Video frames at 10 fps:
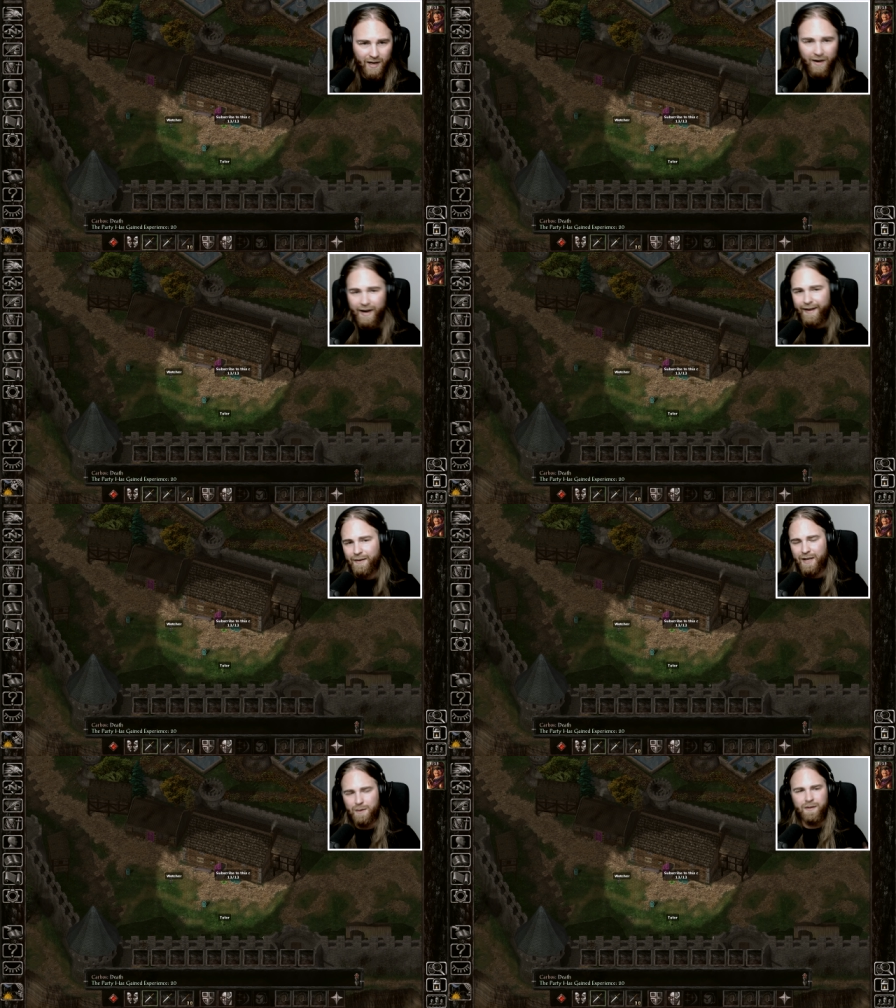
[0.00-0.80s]
Alright,
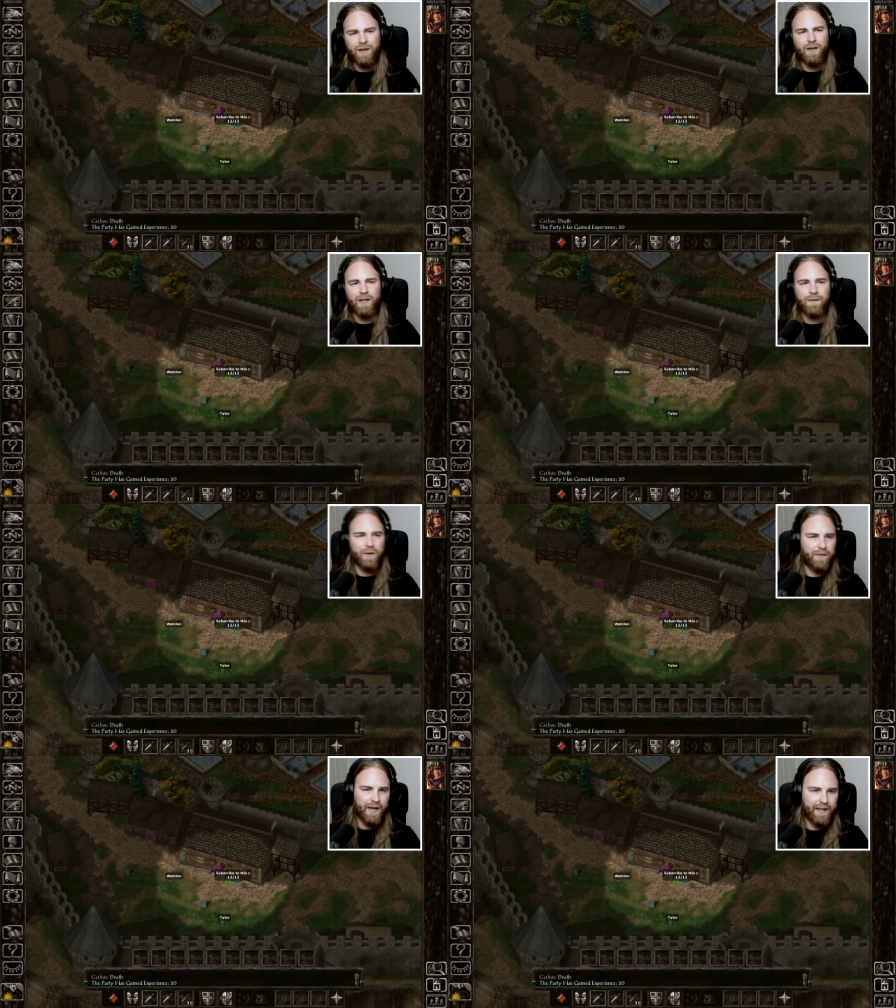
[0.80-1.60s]
anyways, we've done all the
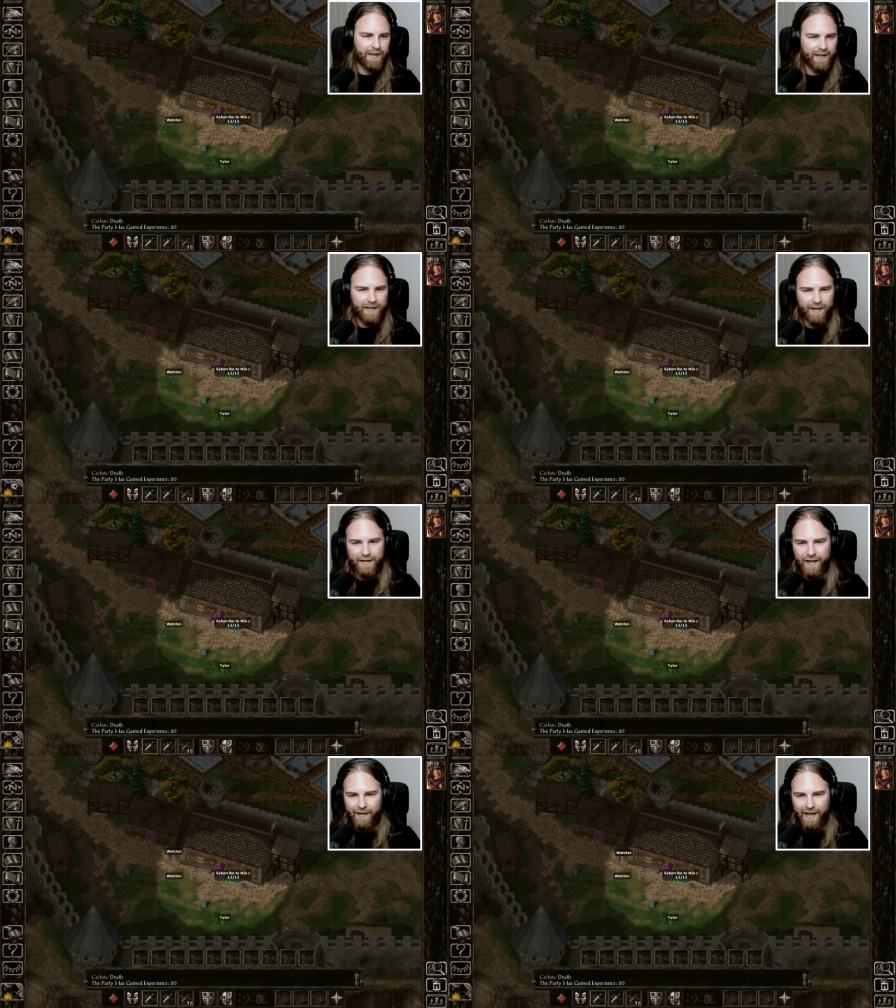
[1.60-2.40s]
fun things in
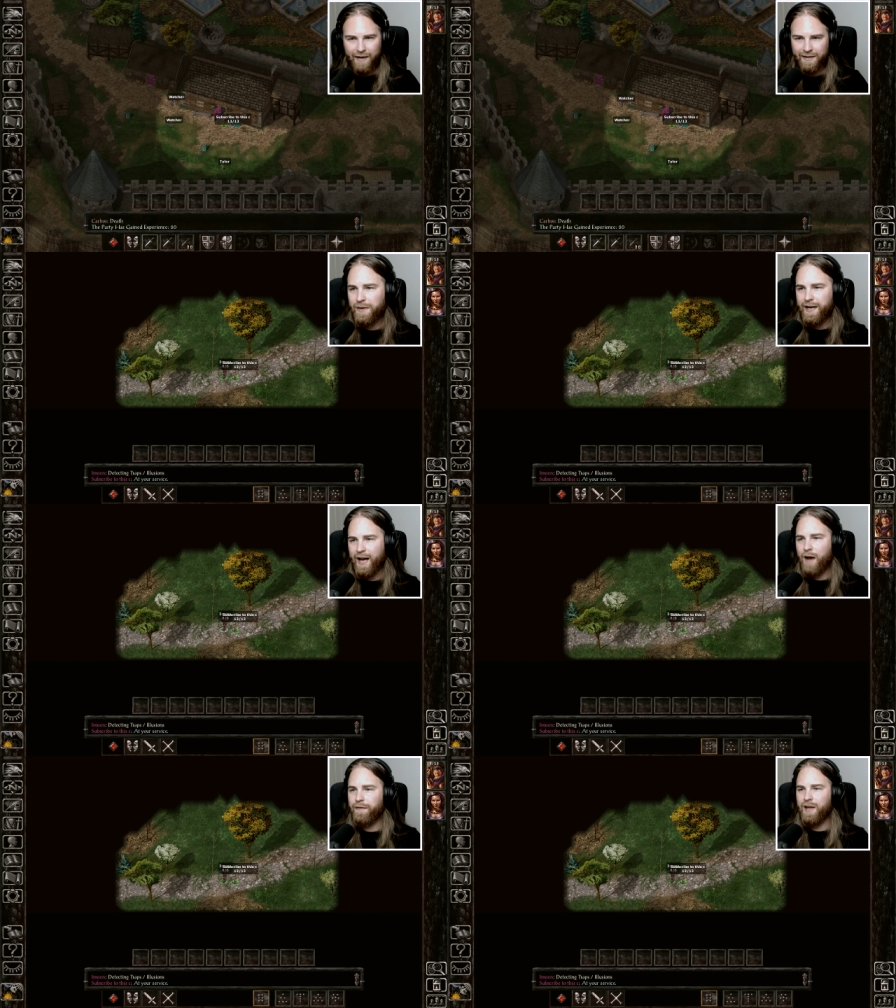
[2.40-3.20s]
this area now. We
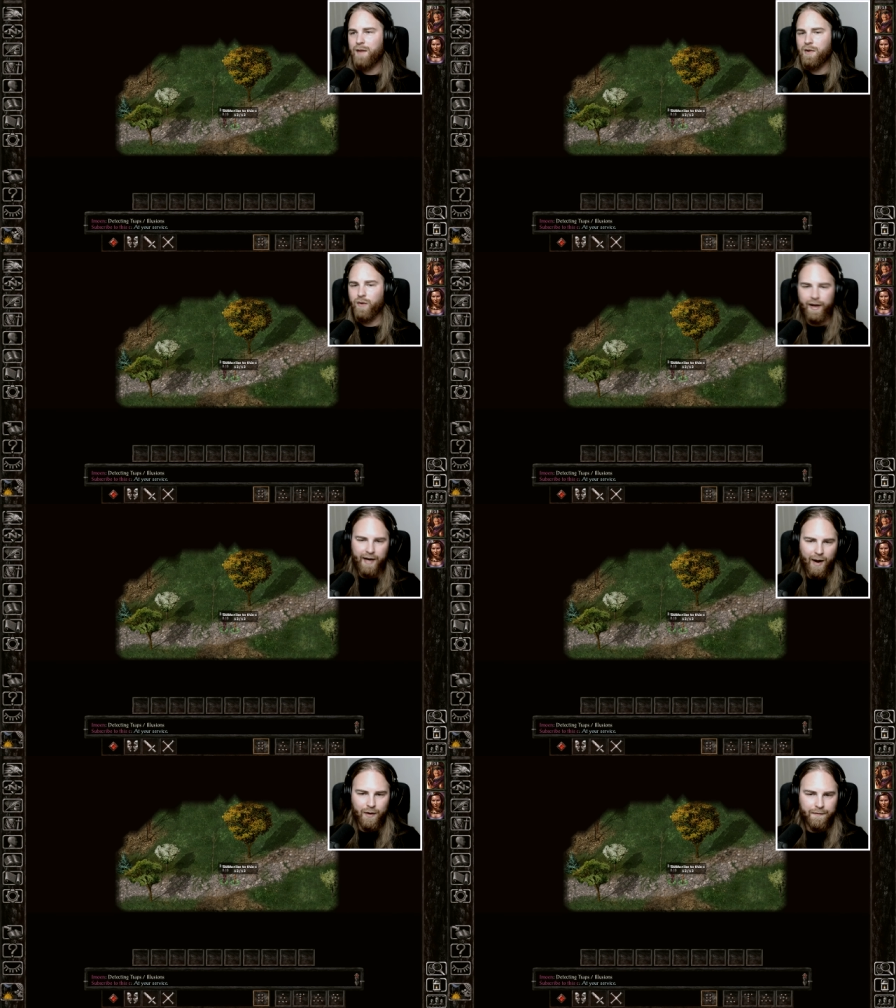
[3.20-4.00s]
have
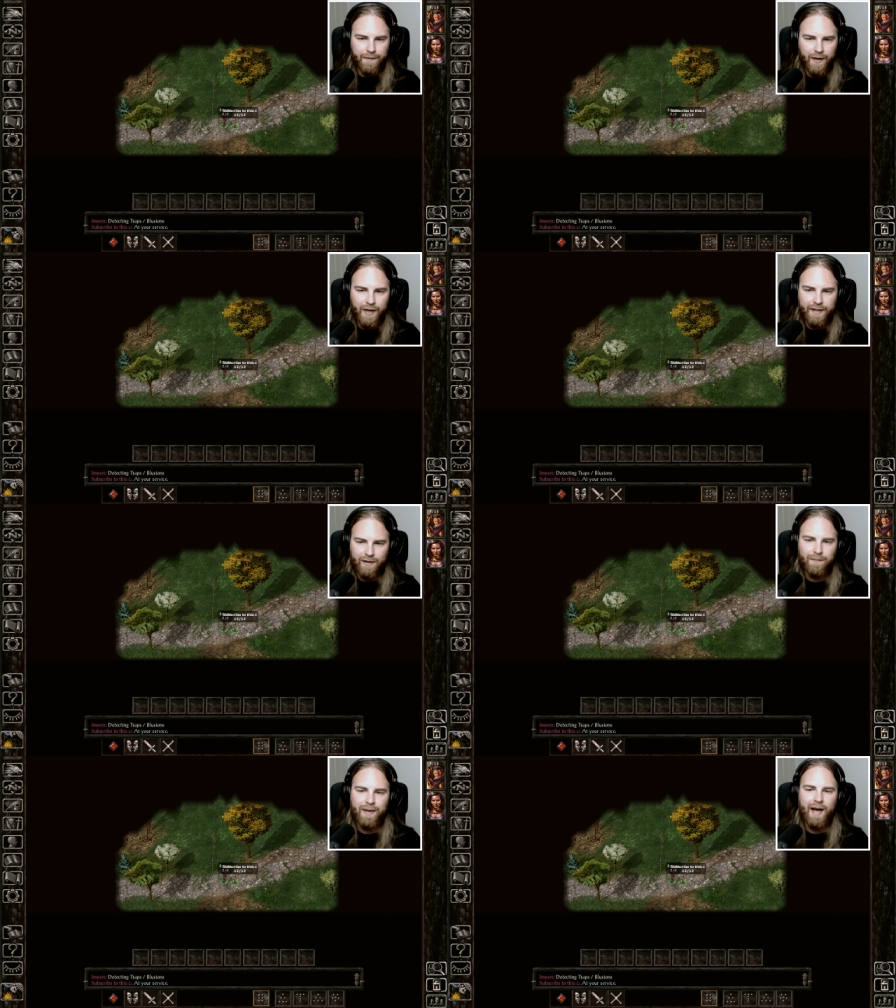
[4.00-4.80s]
Imoen, our
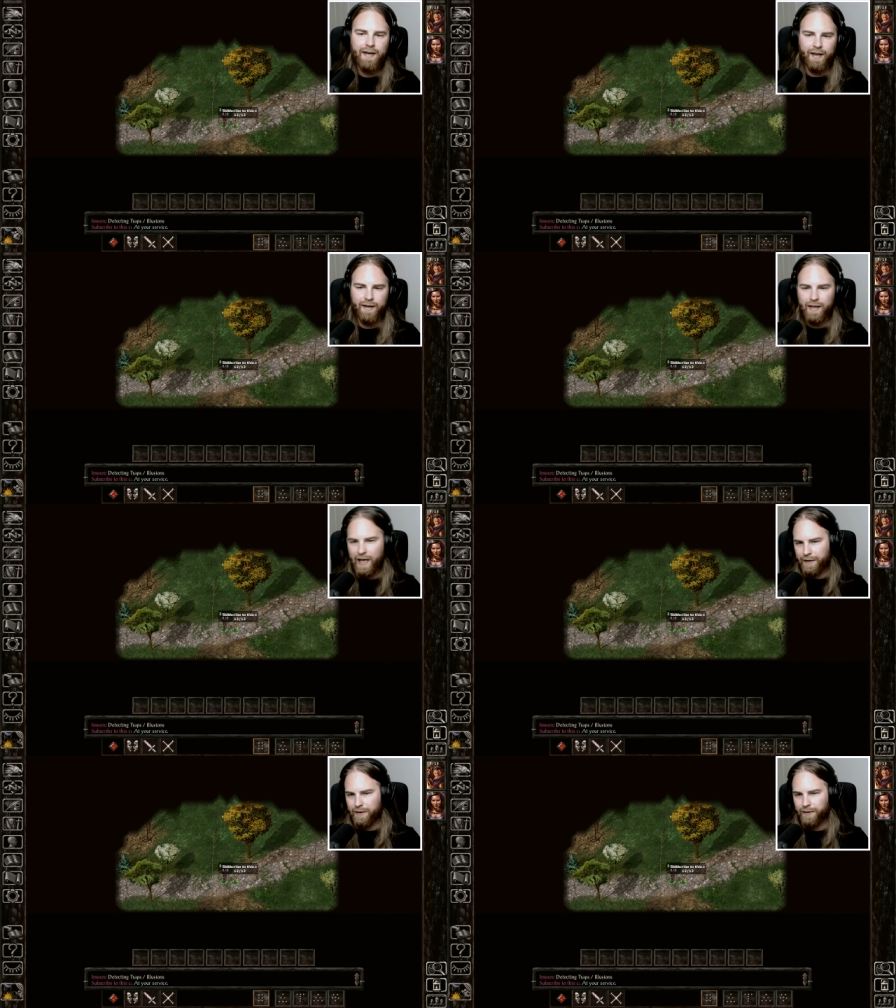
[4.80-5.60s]
first companion
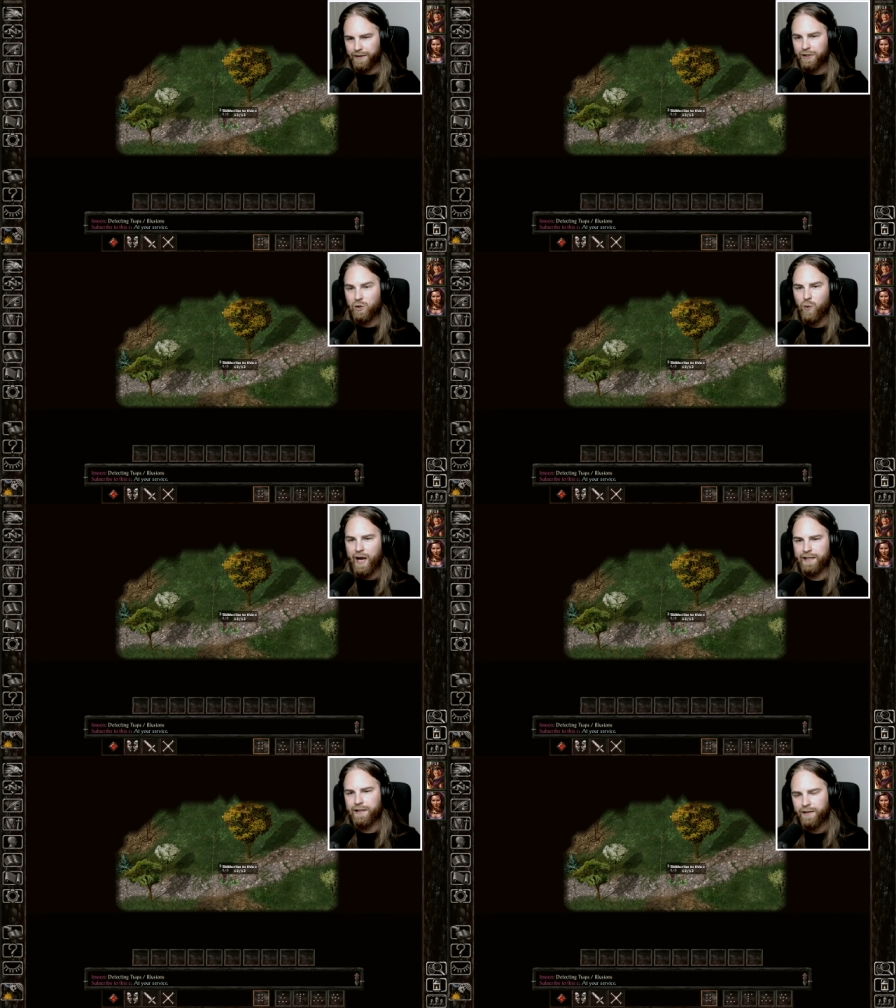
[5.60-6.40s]
on this
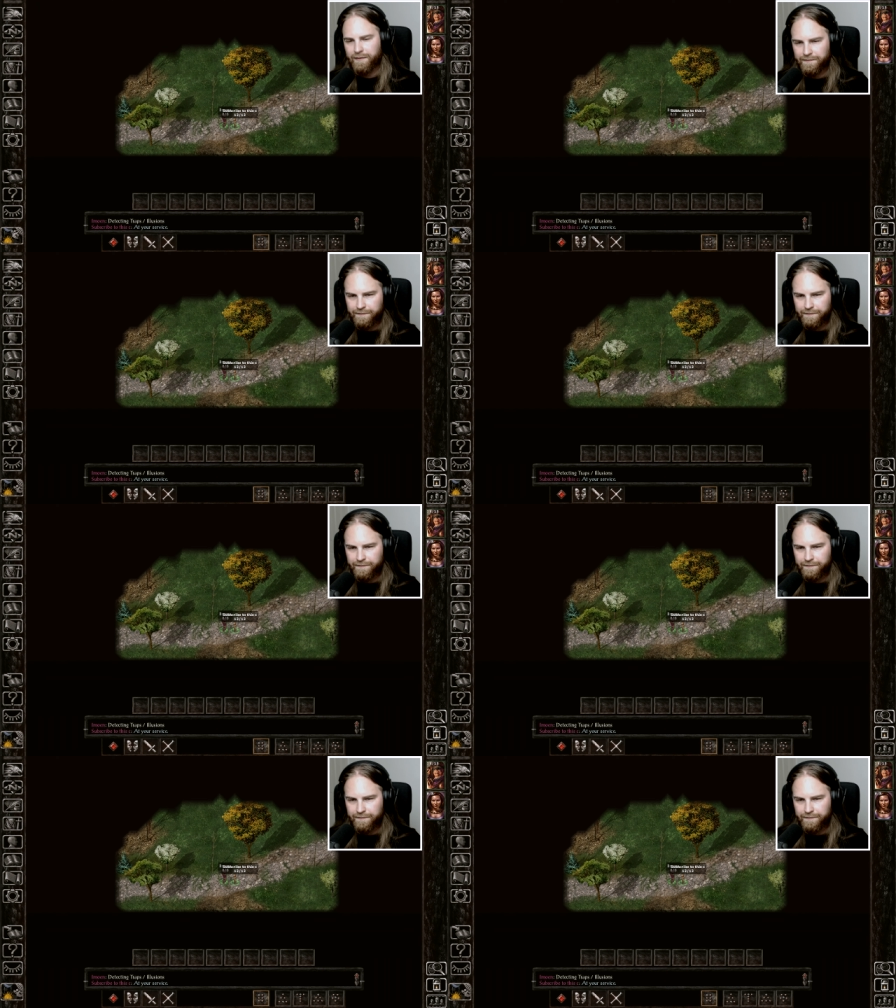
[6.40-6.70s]
quest.